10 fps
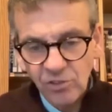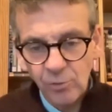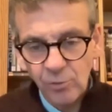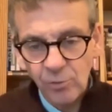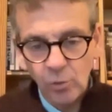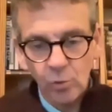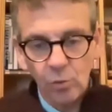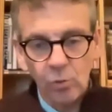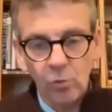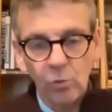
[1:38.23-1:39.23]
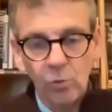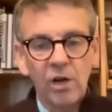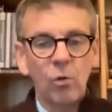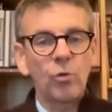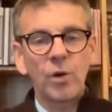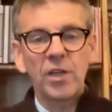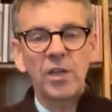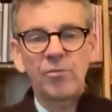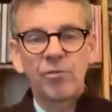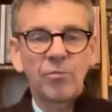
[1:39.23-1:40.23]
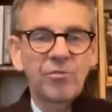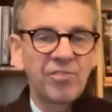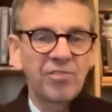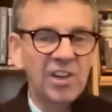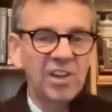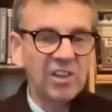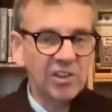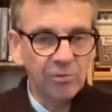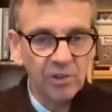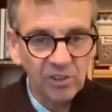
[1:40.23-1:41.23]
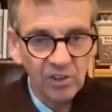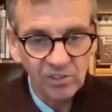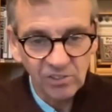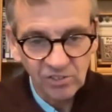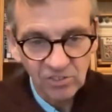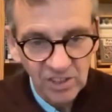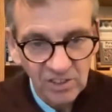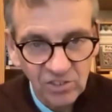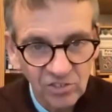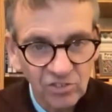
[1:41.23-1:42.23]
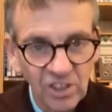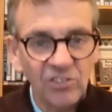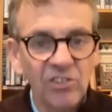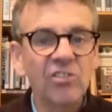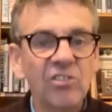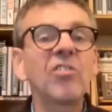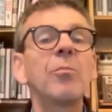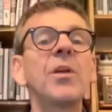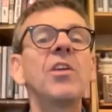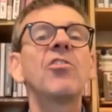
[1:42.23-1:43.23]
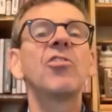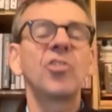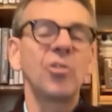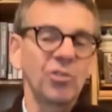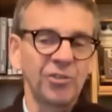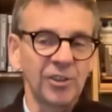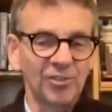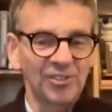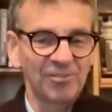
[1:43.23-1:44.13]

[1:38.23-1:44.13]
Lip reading: of all the way from Philadelphia in the United States is Jason. Jason, please introduce yourself.